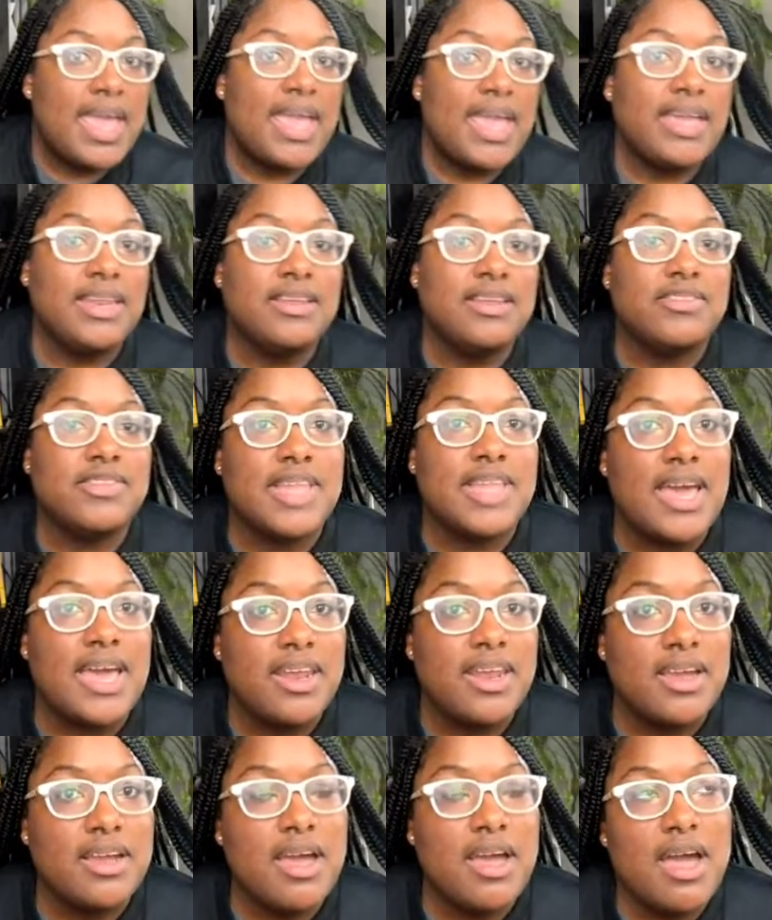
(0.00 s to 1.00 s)
And it's not
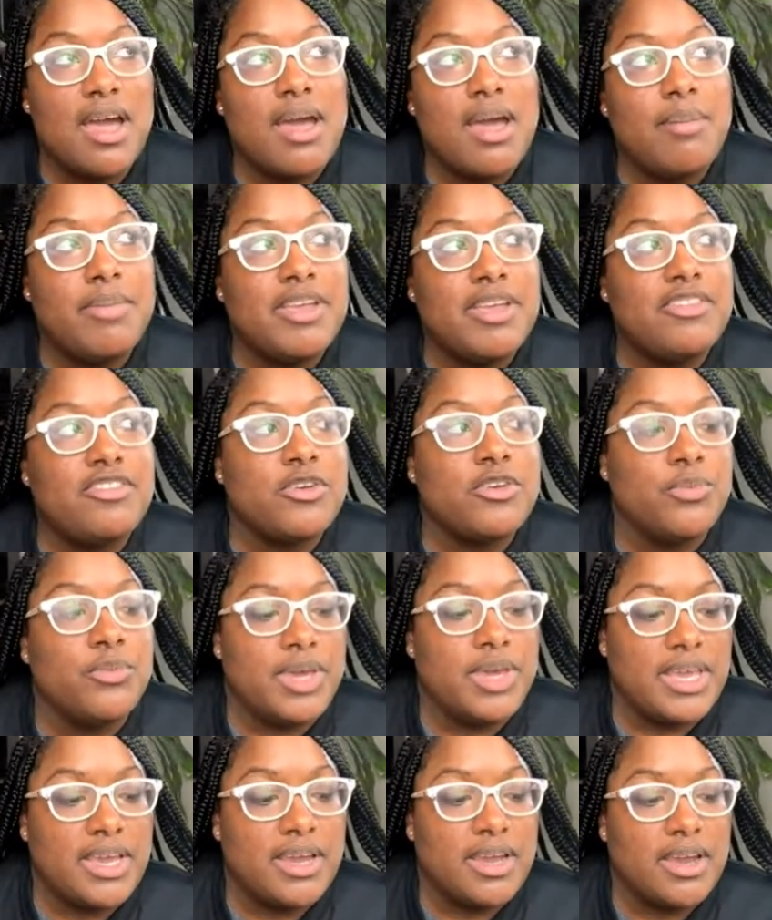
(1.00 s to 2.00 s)
uncommon to
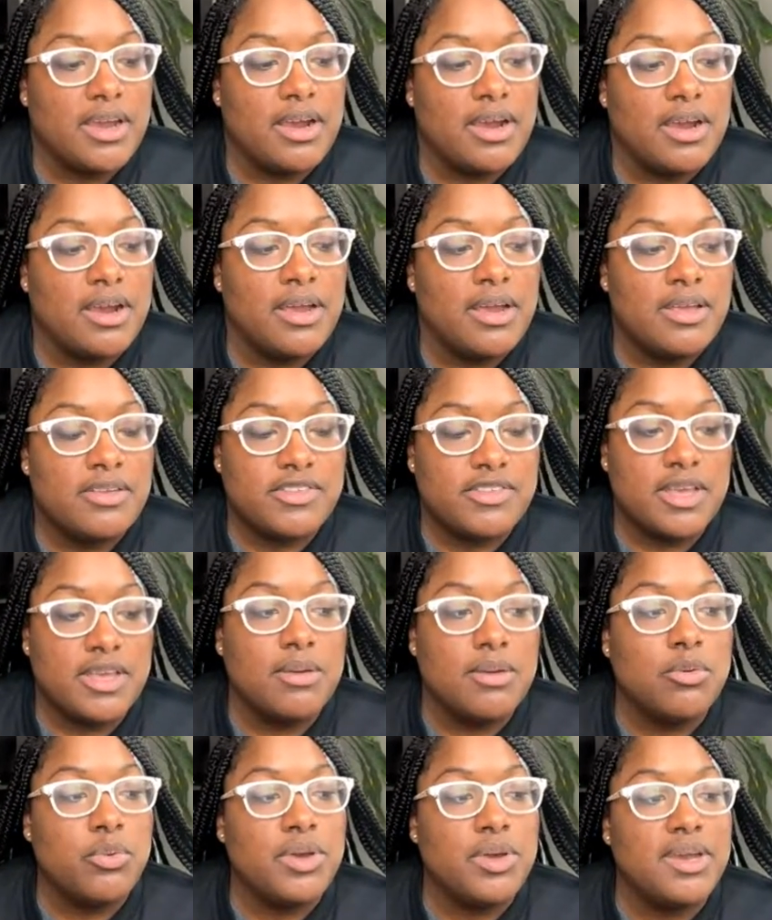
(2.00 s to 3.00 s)
where
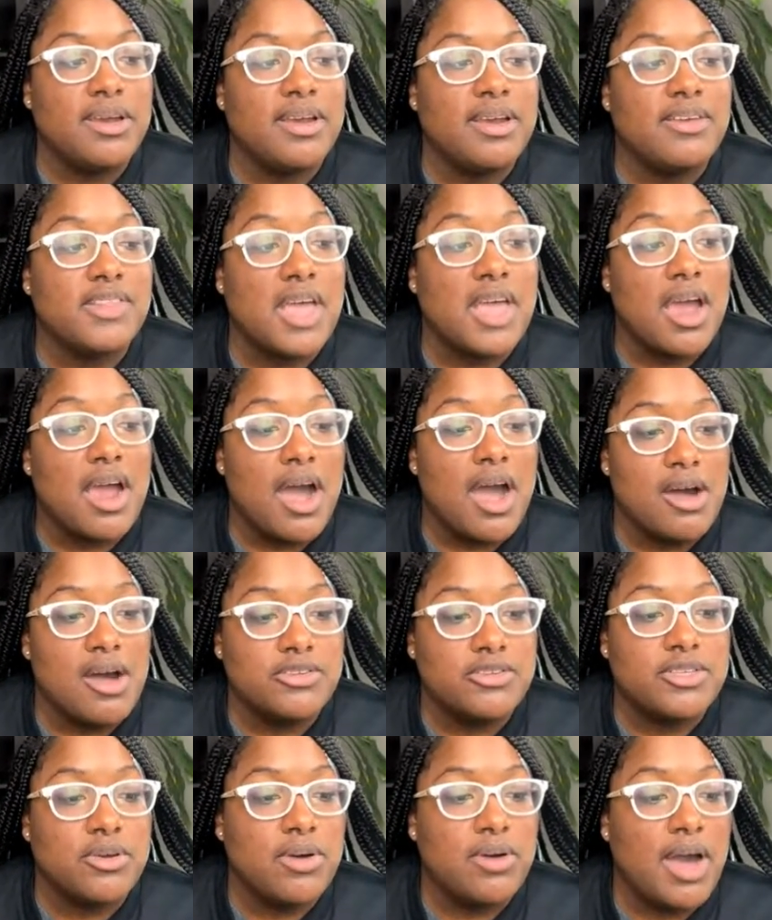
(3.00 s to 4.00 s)
subqueries are
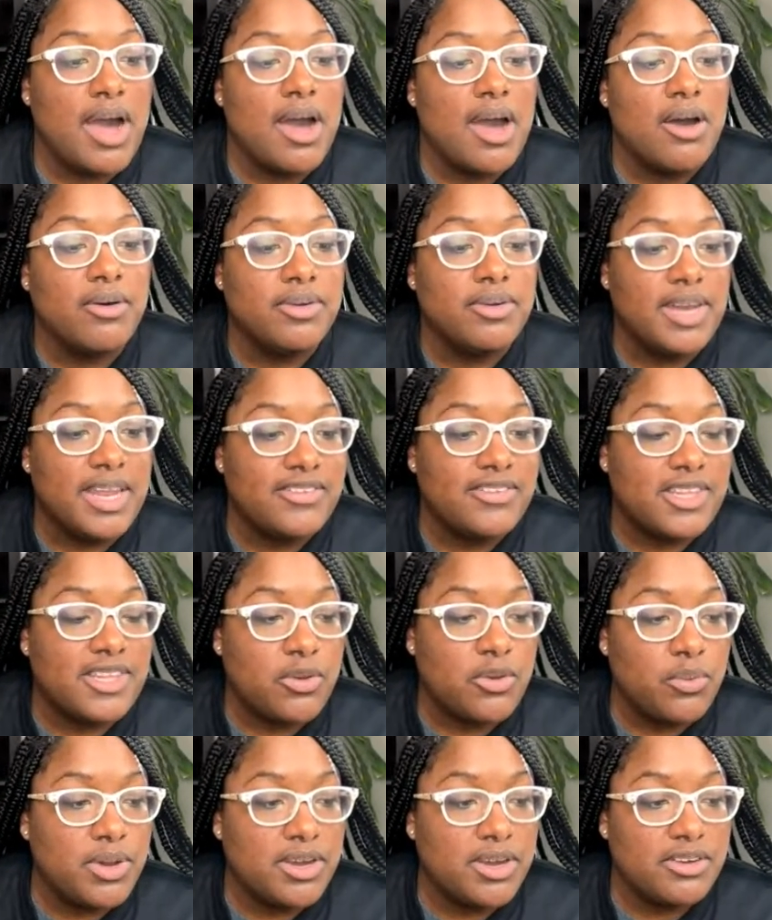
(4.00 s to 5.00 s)
also called nested
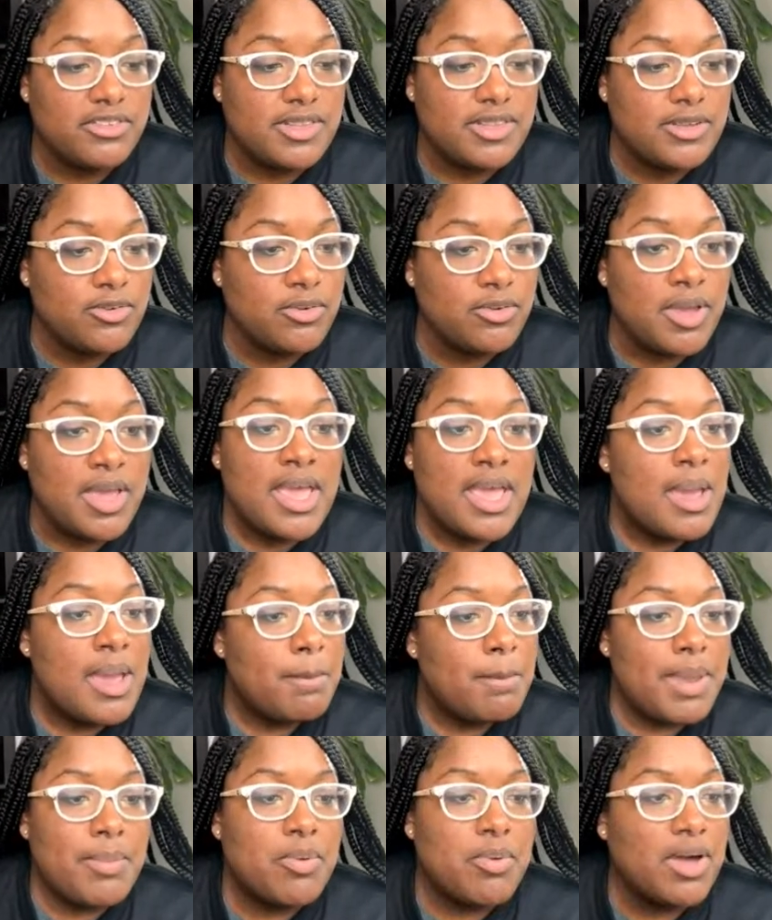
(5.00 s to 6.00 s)
queries too.
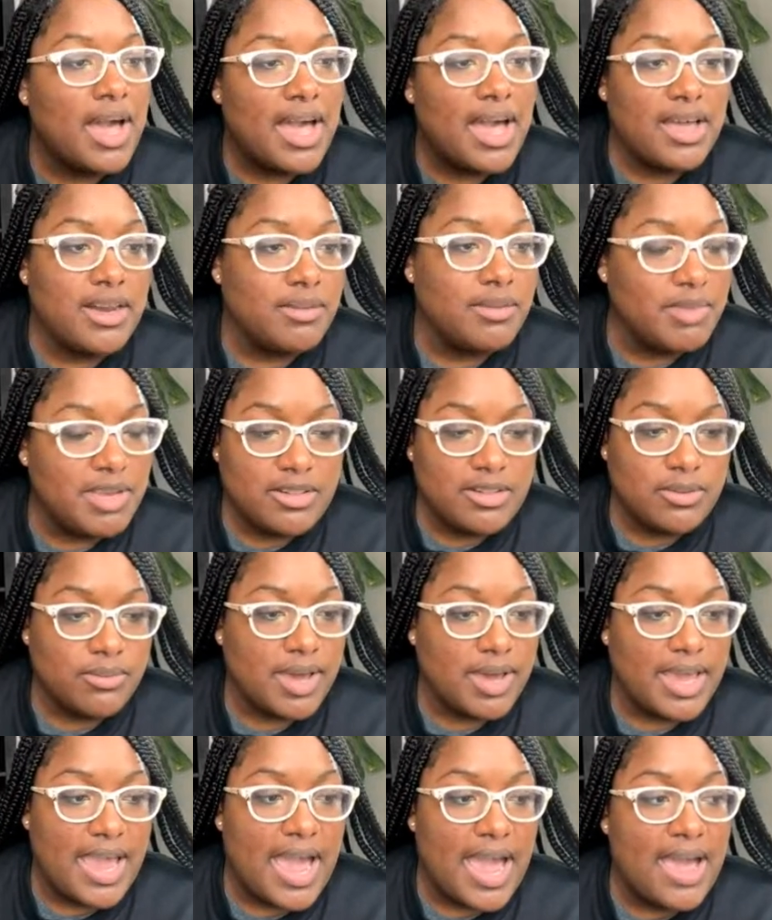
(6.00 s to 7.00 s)
People call them either
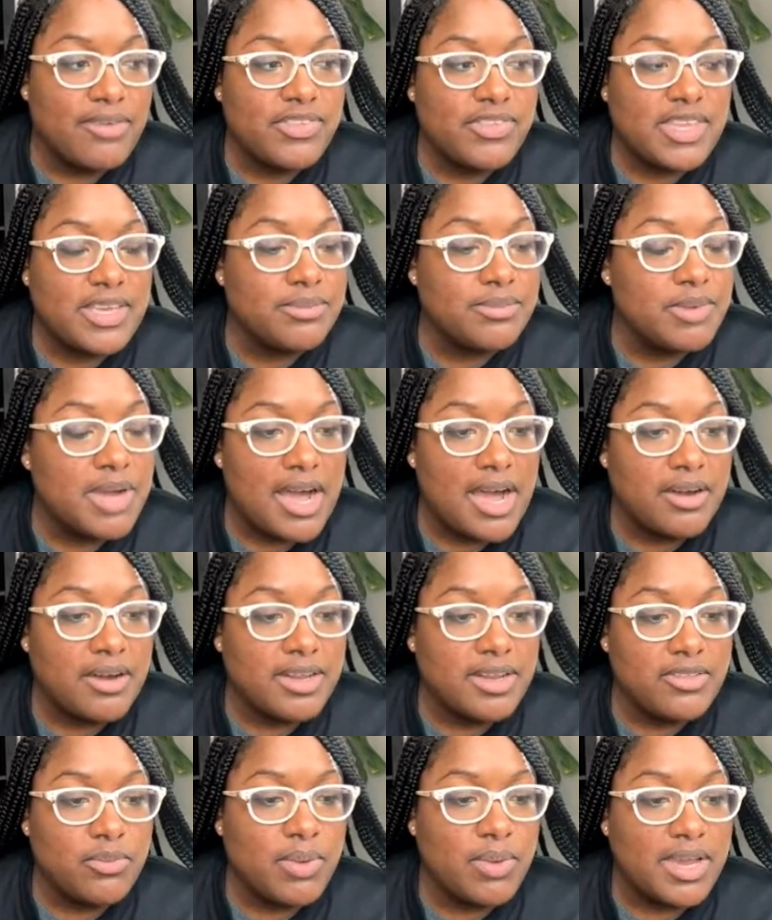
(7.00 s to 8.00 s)
way. I've seen them called
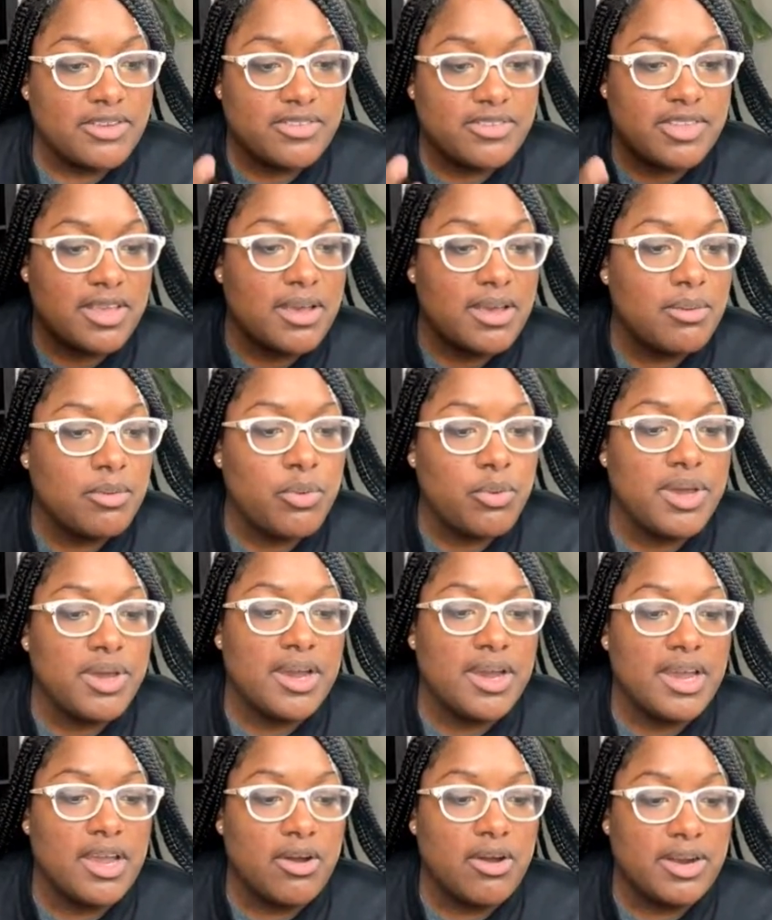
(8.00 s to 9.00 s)
either way,
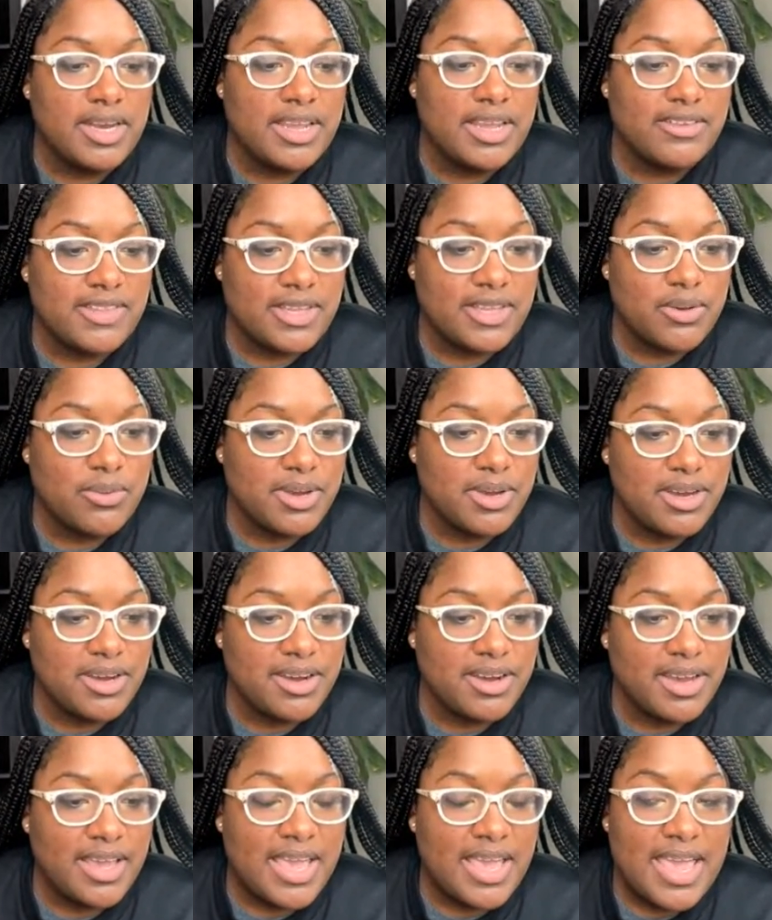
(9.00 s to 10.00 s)
subquery or nested query.